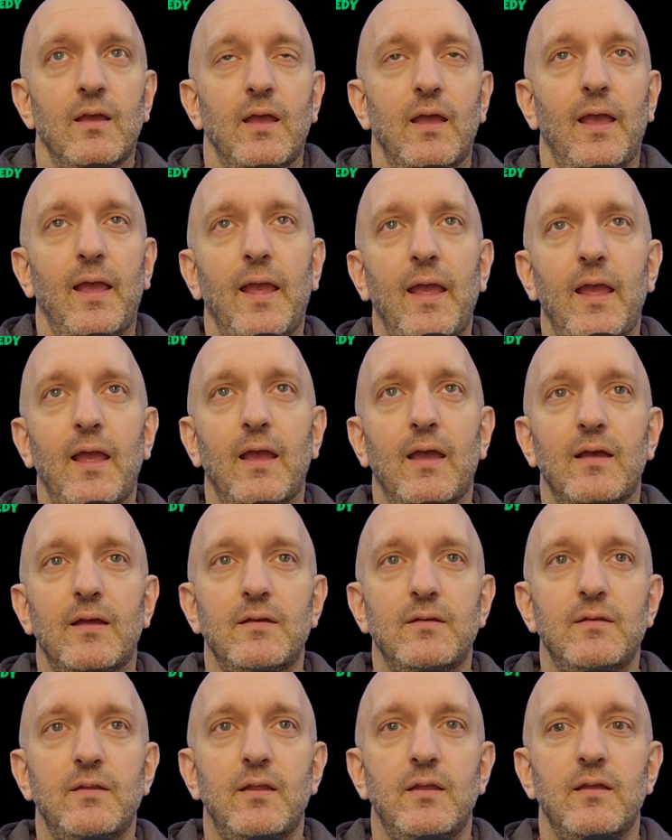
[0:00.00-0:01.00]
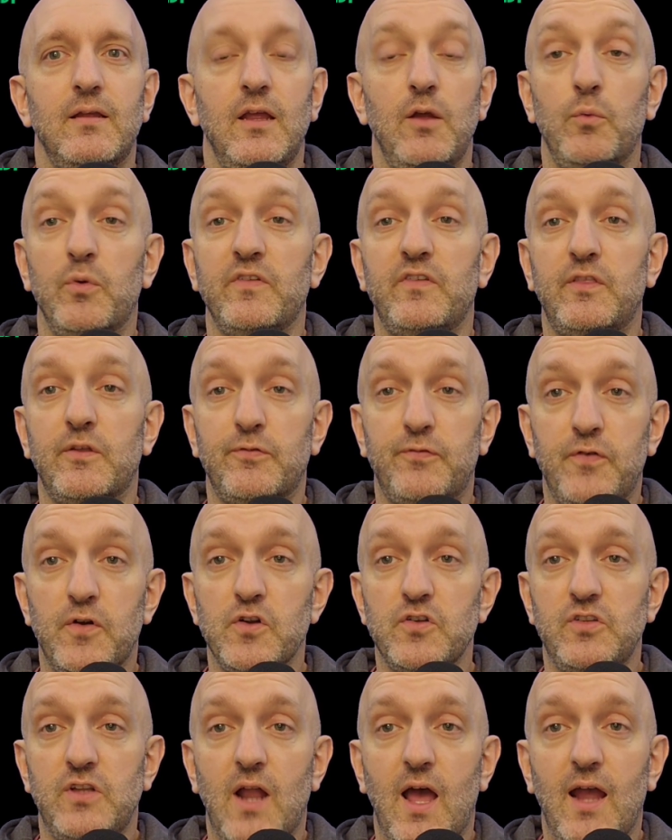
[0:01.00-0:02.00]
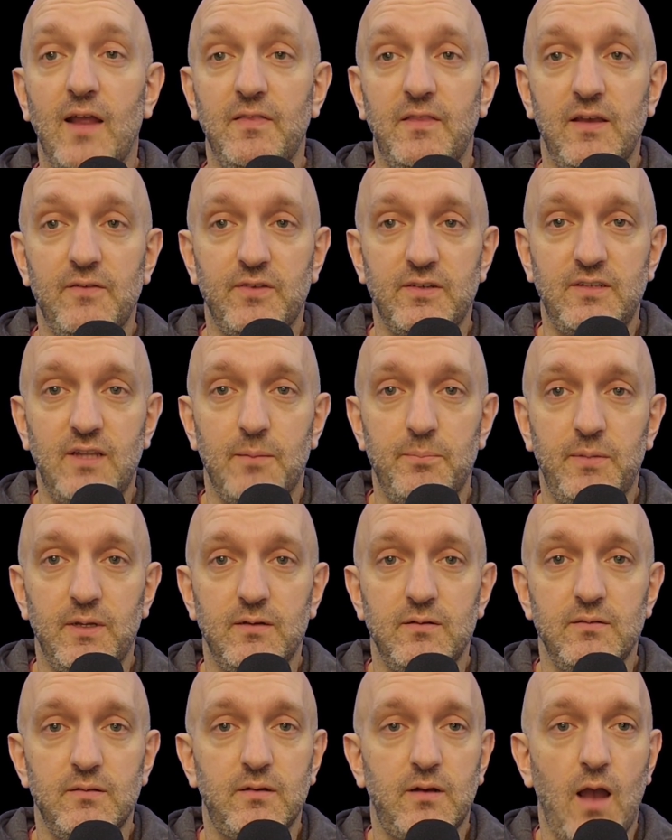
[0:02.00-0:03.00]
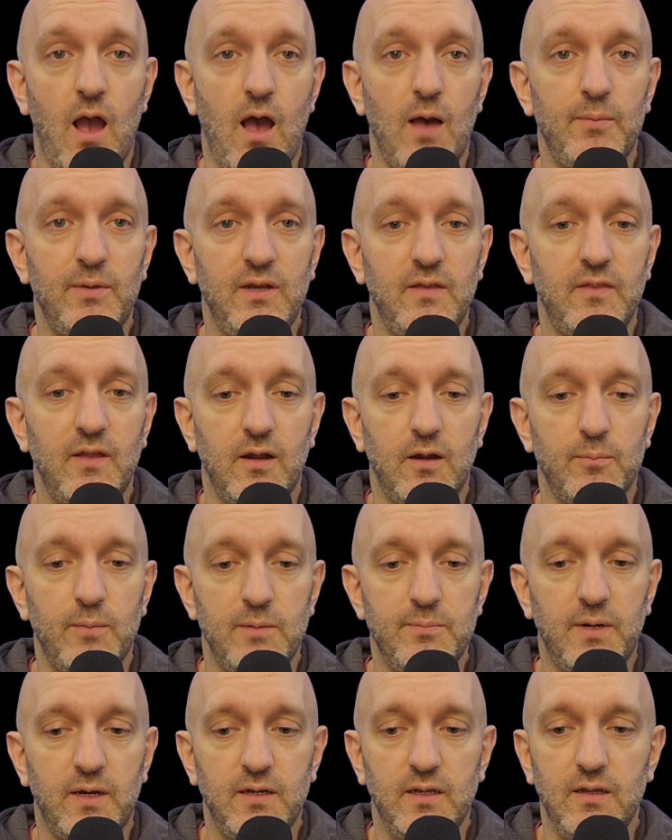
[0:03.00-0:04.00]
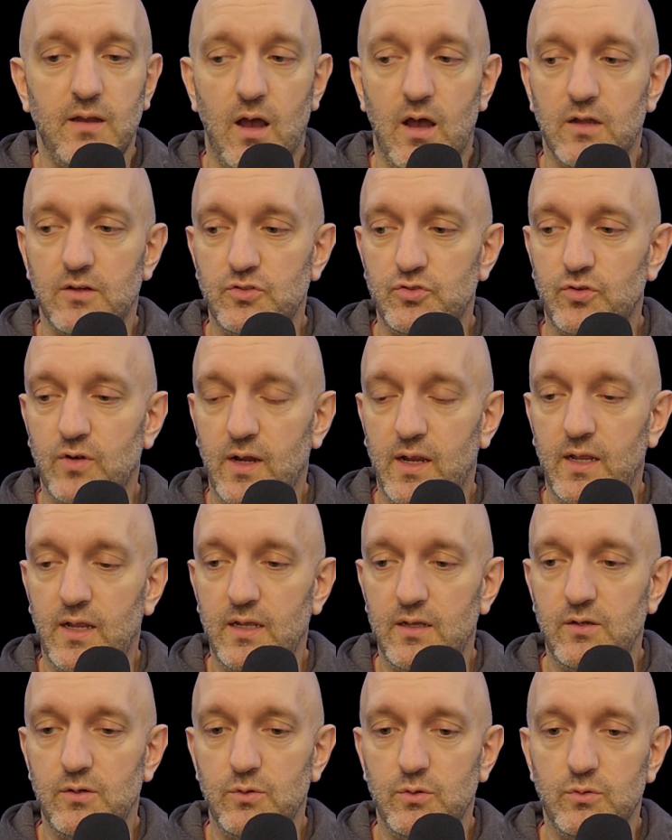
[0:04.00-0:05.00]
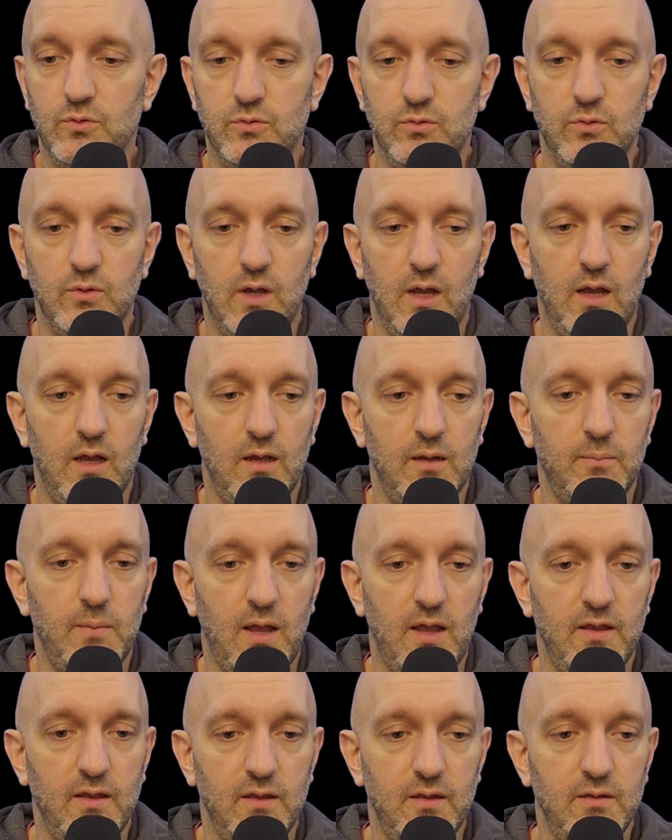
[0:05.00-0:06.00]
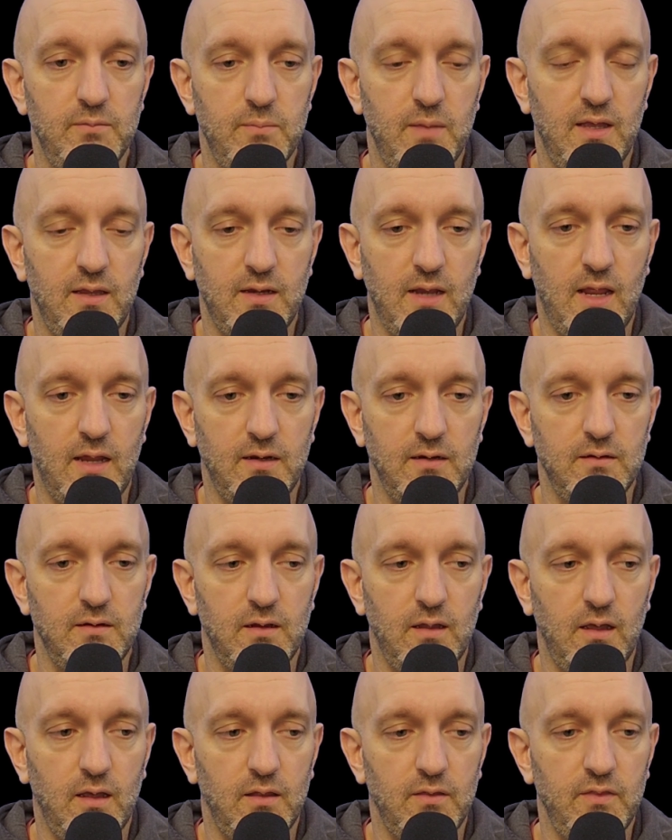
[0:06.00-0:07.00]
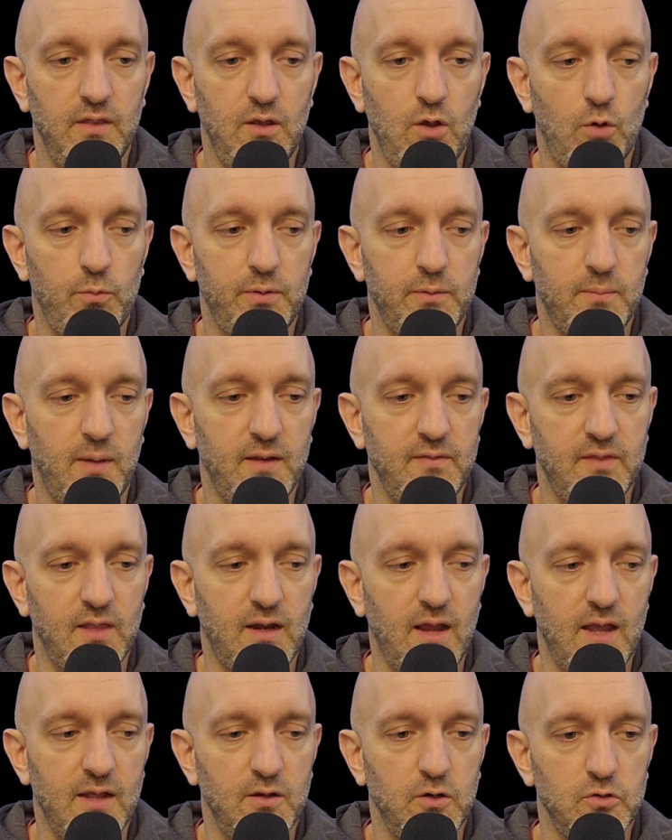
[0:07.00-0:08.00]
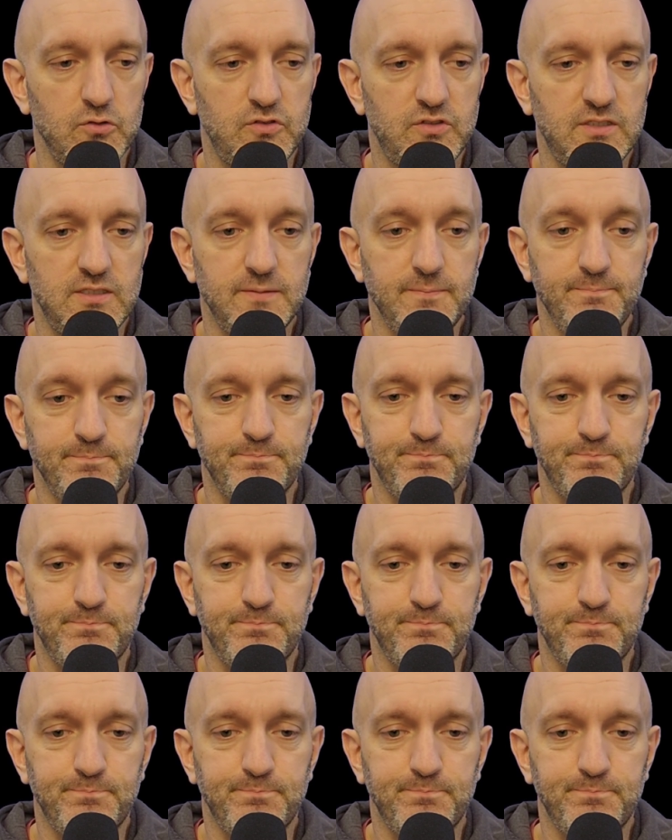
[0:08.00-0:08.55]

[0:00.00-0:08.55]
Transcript: And it was the first night they've attempted comedy there. My buddy Andre, who I met at the open mic that I hosted,